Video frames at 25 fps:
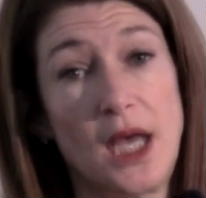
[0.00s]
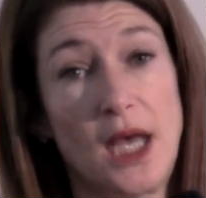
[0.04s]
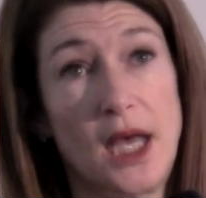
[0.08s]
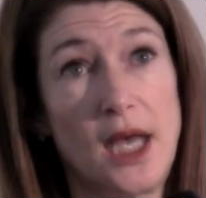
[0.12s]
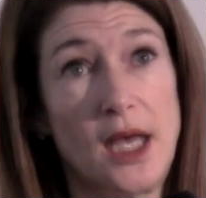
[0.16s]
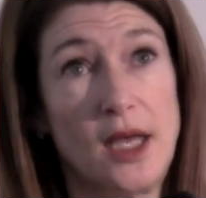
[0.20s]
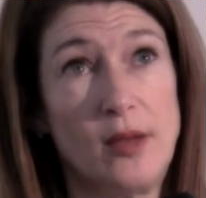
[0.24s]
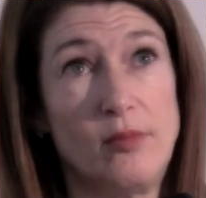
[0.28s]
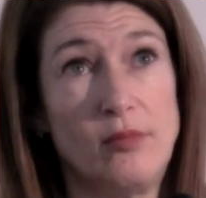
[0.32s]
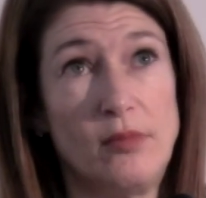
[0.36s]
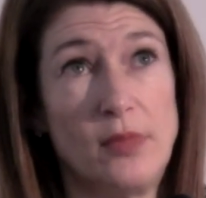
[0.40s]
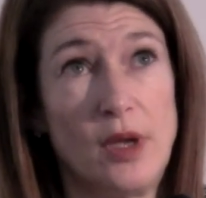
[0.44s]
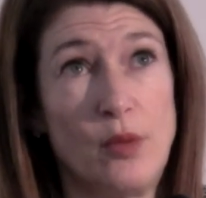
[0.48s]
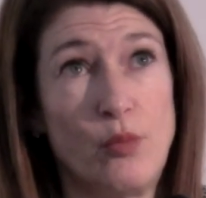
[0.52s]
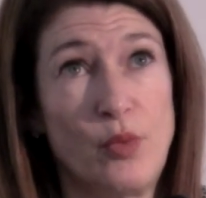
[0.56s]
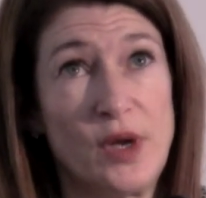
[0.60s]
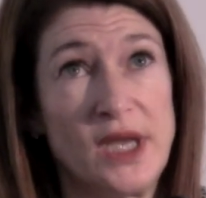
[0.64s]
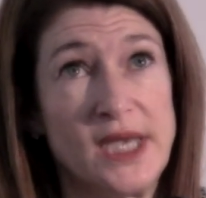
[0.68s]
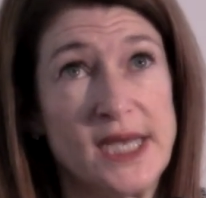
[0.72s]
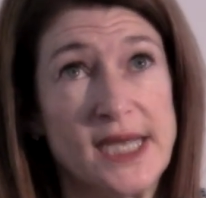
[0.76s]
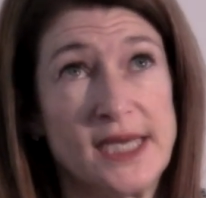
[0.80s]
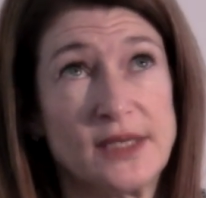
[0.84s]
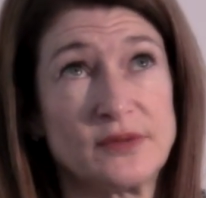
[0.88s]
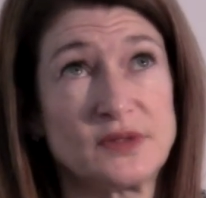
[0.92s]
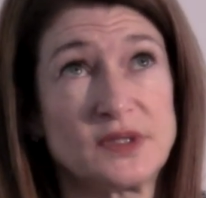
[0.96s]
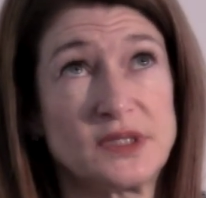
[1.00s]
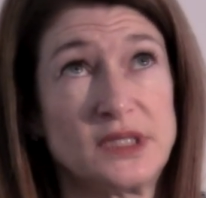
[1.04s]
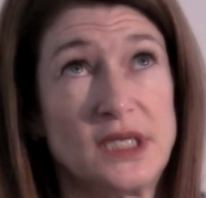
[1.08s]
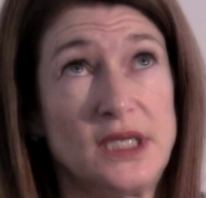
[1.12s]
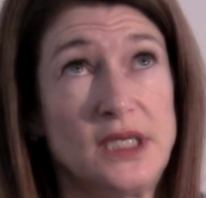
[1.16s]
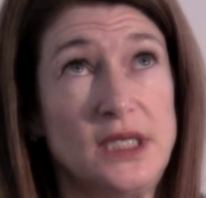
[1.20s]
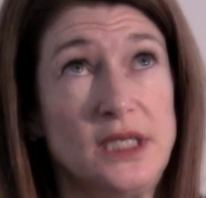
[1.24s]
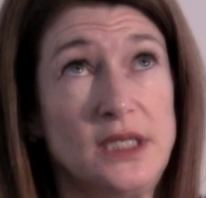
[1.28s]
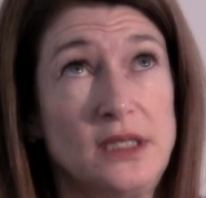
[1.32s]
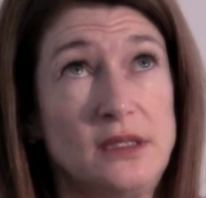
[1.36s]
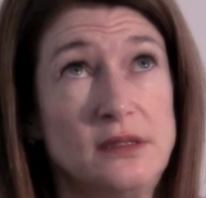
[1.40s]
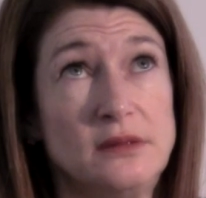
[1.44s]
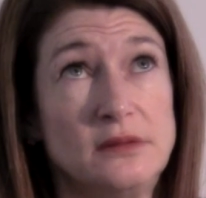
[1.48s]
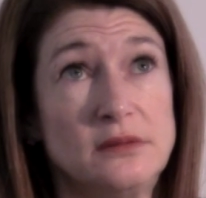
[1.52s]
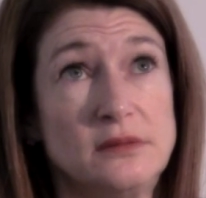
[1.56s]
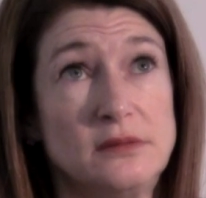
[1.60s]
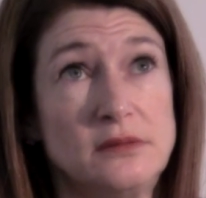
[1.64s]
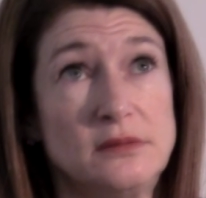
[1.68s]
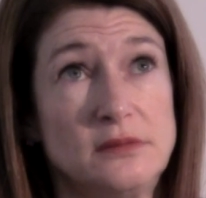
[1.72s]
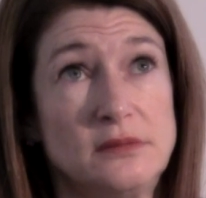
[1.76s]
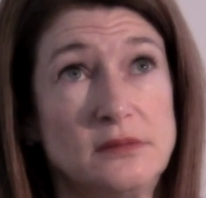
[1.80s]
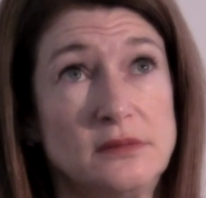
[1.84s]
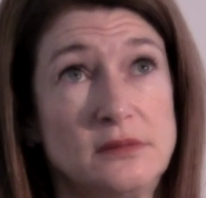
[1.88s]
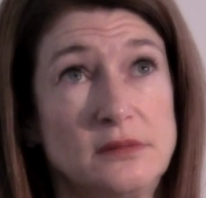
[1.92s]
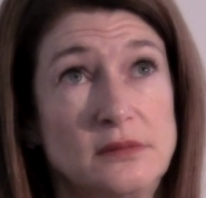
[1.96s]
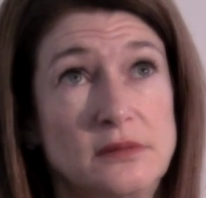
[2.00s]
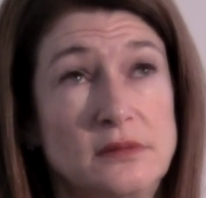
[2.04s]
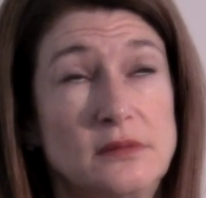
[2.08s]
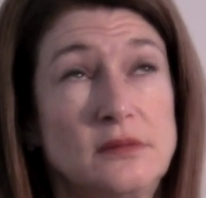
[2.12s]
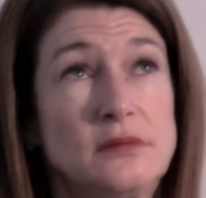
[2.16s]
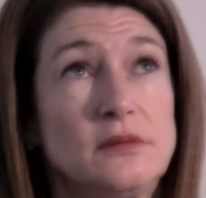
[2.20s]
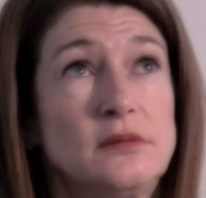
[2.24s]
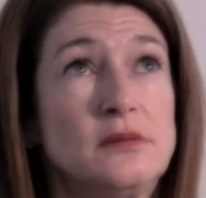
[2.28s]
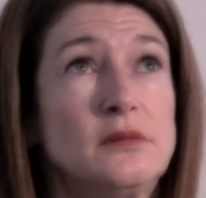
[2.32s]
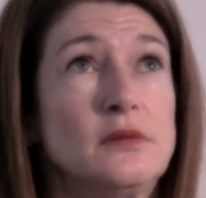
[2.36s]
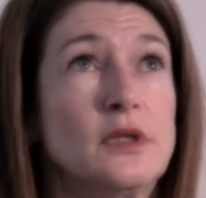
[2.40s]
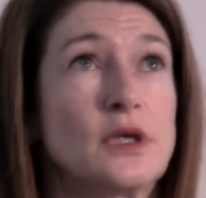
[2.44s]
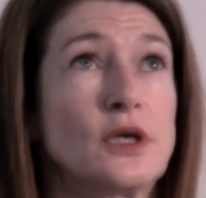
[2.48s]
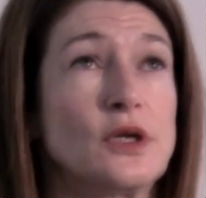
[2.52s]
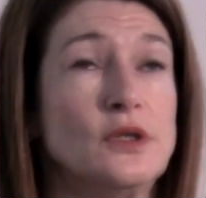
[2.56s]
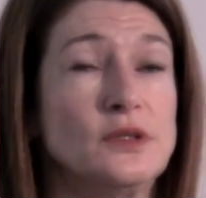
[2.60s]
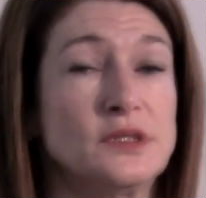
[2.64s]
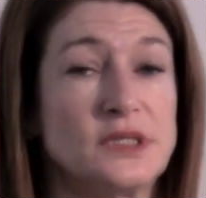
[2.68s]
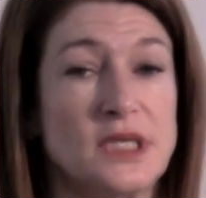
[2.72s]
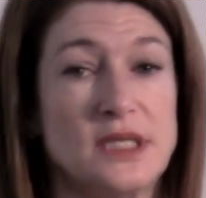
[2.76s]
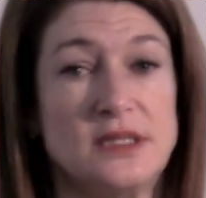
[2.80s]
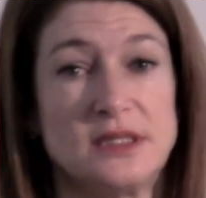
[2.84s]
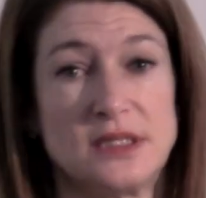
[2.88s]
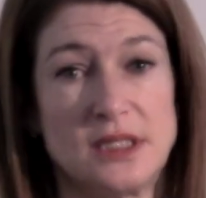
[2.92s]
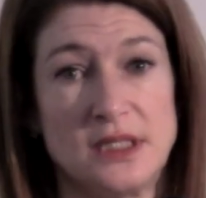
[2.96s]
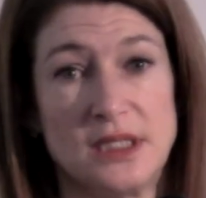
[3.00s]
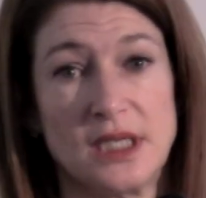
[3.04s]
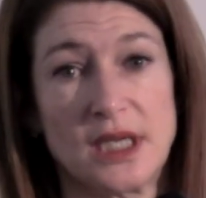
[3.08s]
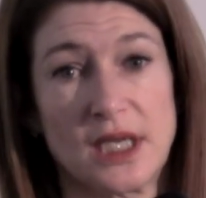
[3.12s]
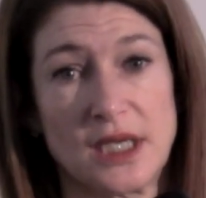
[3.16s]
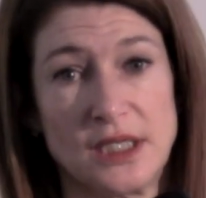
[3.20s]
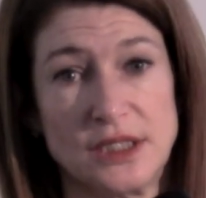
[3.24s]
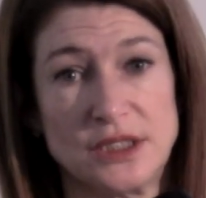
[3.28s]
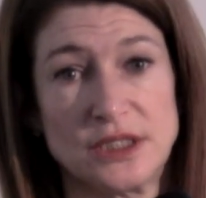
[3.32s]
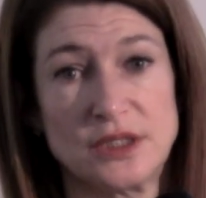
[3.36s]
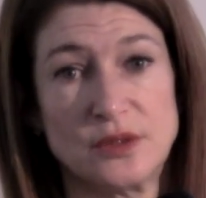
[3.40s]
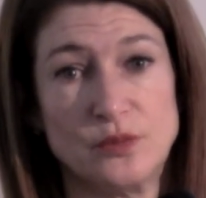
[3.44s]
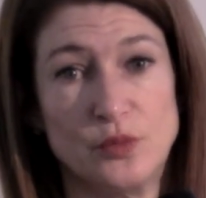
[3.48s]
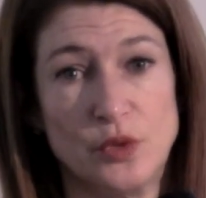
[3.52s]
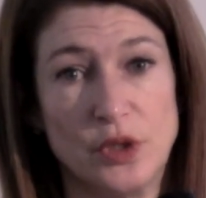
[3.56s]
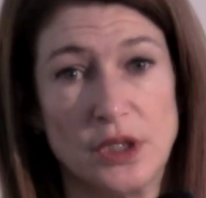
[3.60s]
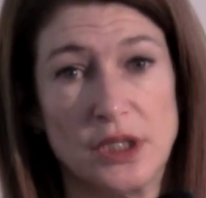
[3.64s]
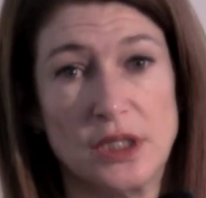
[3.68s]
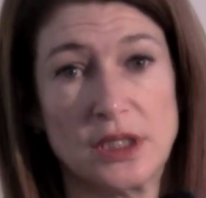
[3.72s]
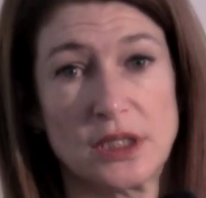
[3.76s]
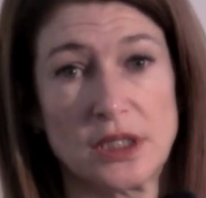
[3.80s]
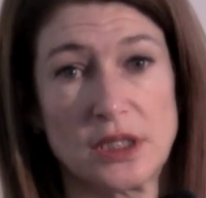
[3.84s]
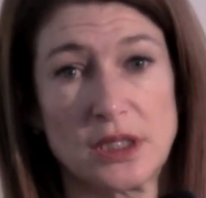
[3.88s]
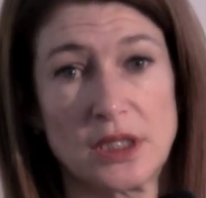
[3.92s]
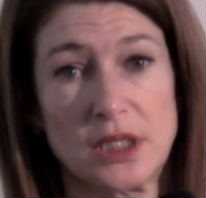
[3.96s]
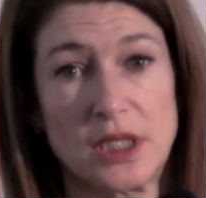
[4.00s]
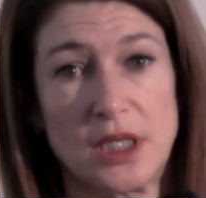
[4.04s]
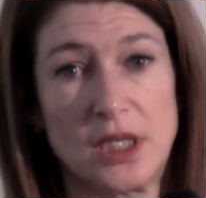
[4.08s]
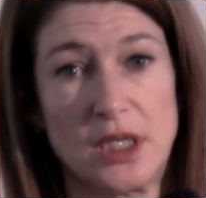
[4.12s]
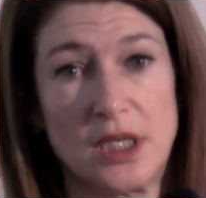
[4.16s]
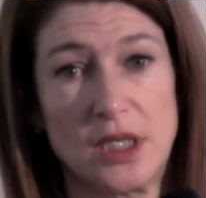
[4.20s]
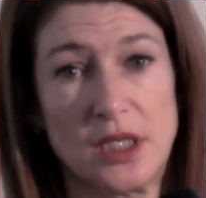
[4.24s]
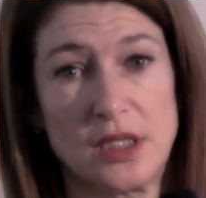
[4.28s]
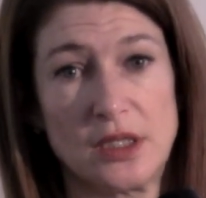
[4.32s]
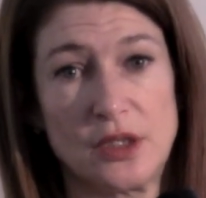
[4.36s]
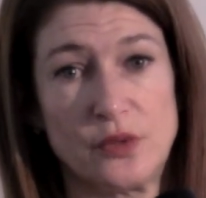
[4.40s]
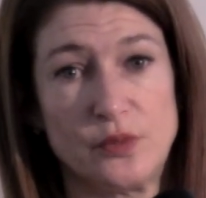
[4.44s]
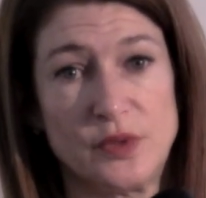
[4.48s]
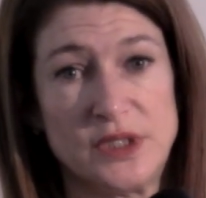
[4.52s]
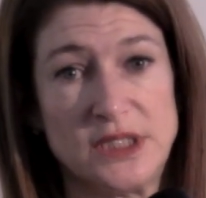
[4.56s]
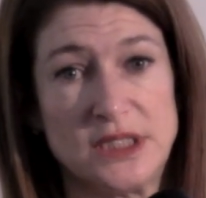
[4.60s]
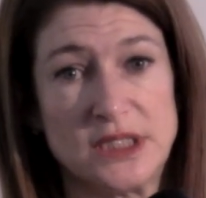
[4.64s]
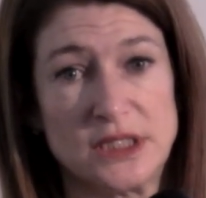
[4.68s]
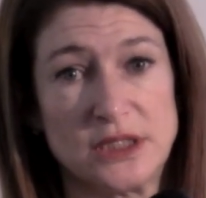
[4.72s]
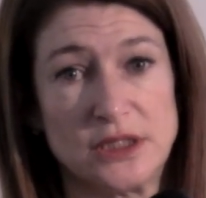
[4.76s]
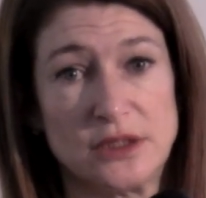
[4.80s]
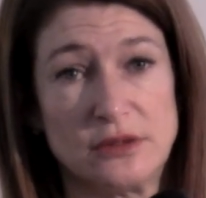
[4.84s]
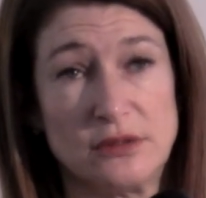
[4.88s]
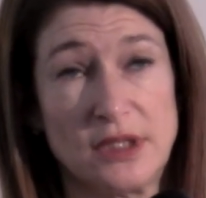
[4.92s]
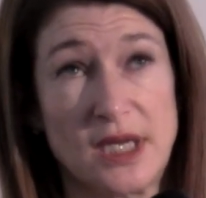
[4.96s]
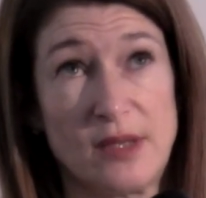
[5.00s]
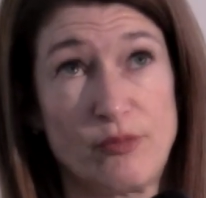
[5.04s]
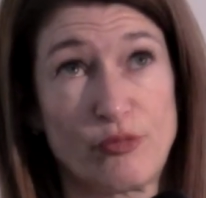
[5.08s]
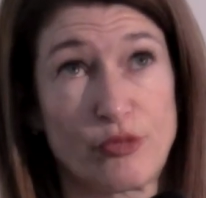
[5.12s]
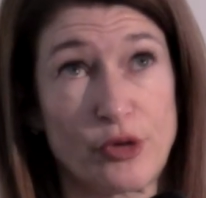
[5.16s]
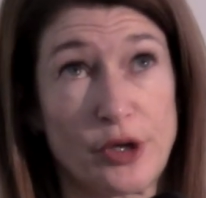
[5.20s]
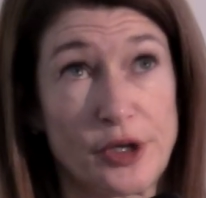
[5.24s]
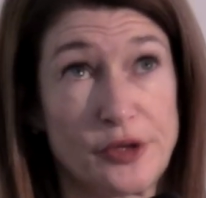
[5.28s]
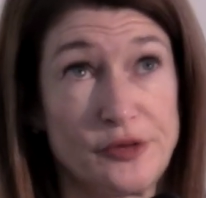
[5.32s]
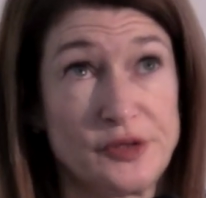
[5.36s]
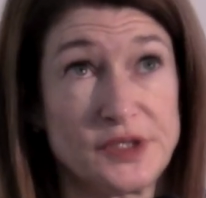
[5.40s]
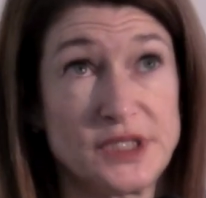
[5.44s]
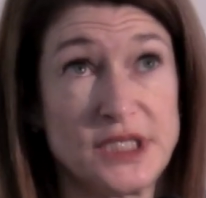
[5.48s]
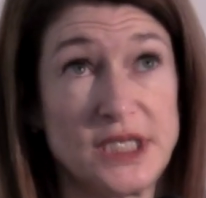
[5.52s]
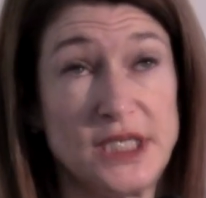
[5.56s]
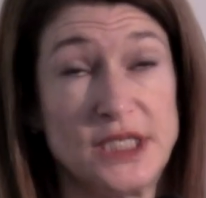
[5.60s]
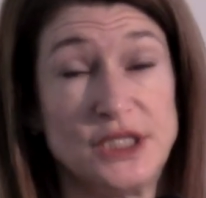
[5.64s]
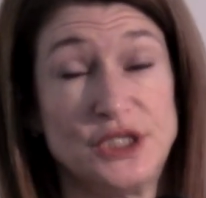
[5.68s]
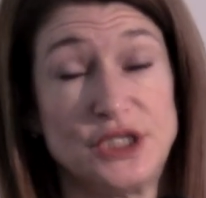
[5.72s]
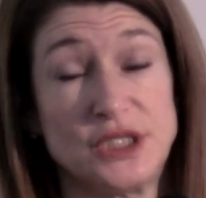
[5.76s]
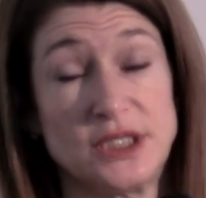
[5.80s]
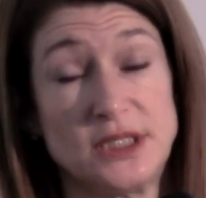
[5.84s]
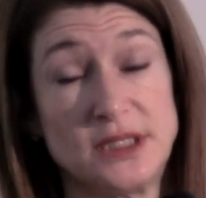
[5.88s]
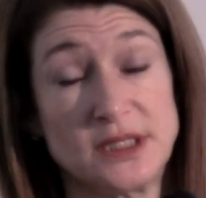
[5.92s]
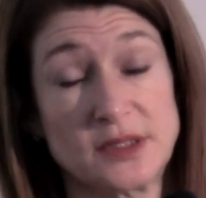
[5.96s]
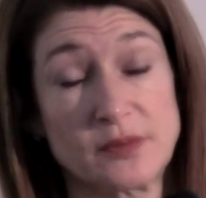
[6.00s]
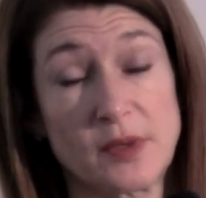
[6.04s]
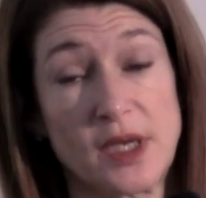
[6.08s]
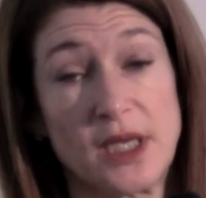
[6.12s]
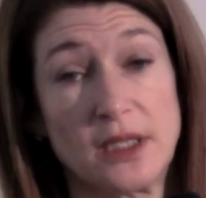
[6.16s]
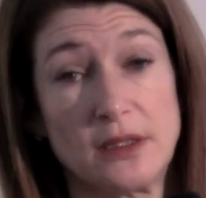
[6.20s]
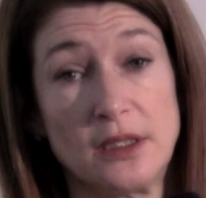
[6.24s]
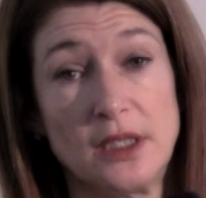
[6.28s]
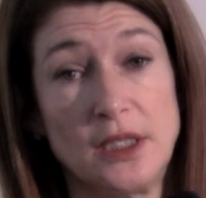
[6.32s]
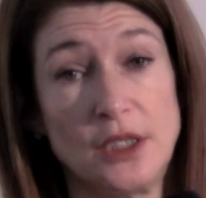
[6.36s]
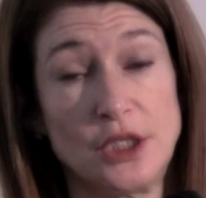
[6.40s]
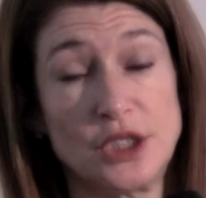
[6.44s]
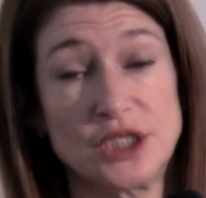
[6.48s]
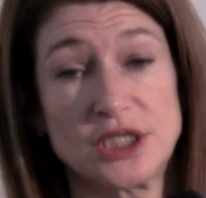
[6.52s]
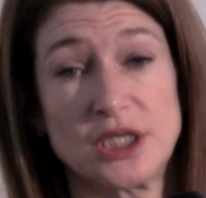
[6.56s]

And we now see the content syndication work that we do, and Priority Engine as well,